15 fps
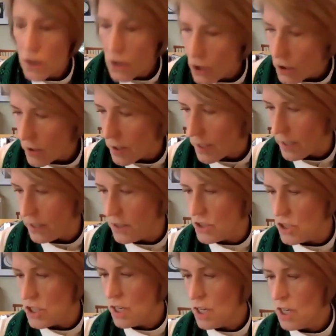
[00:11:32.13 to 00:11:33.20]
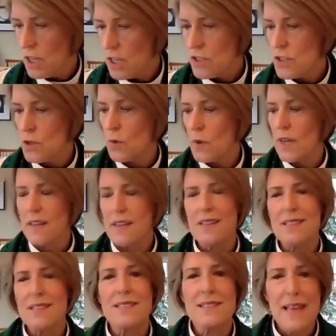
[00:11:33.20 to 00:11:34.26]
courage to
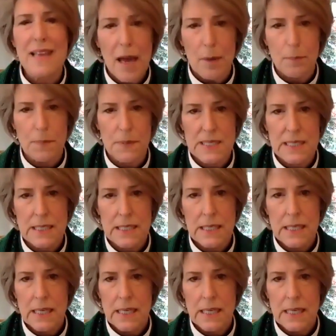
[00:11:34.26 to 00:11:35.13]
accept